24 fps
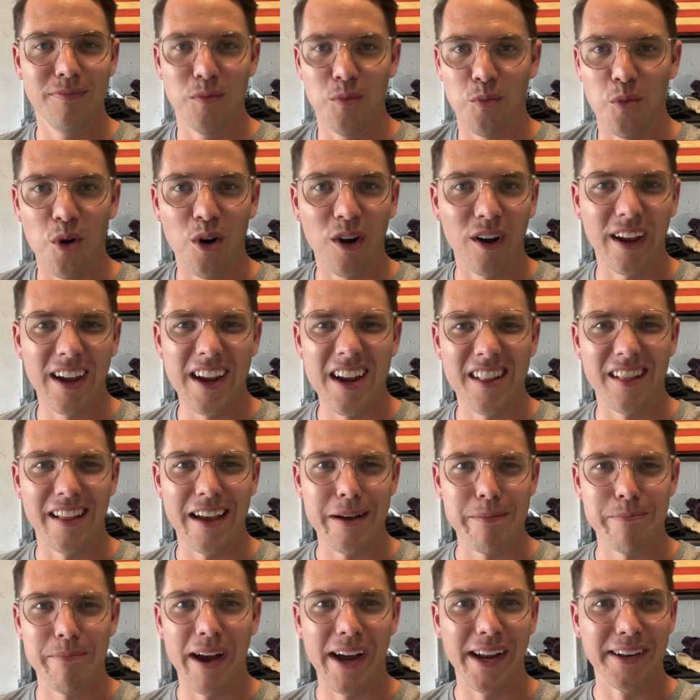working
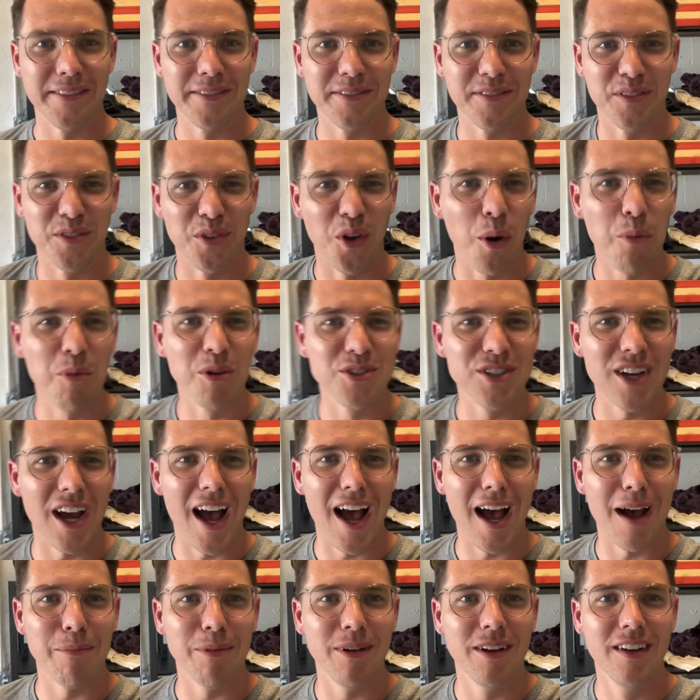like my normal
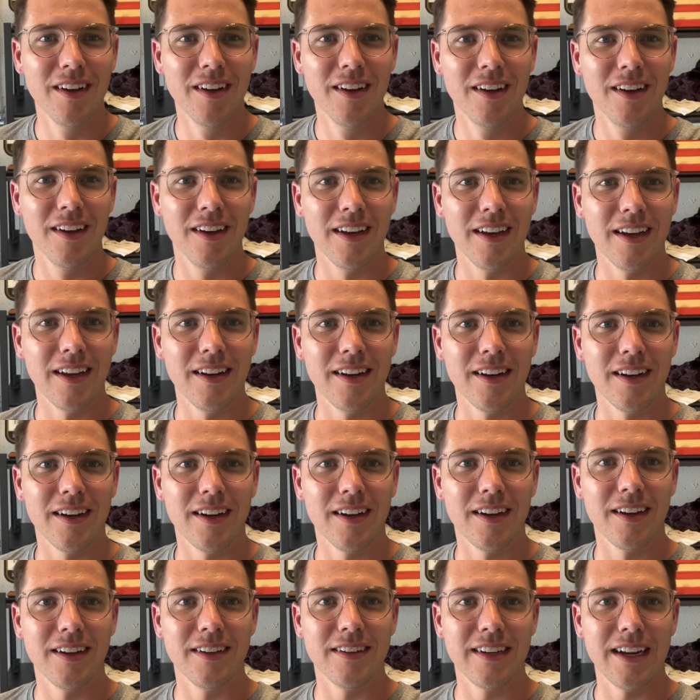job, and
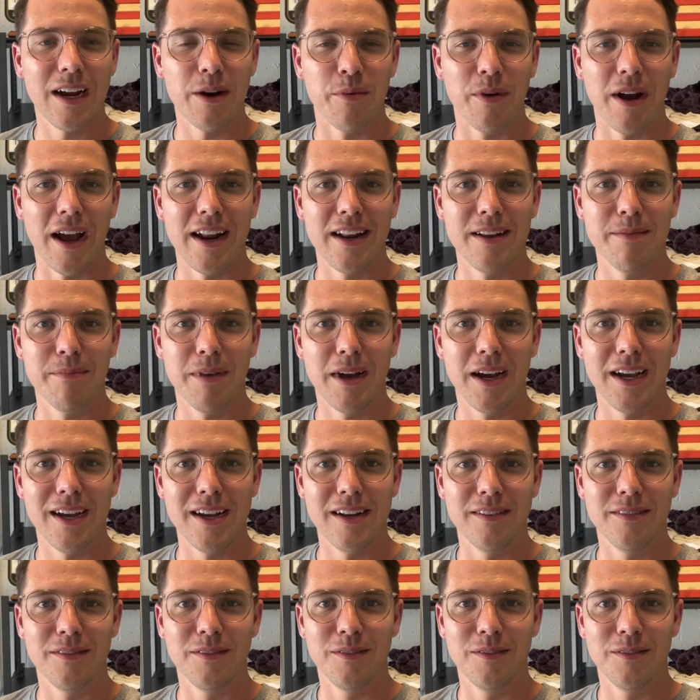yeah, riding my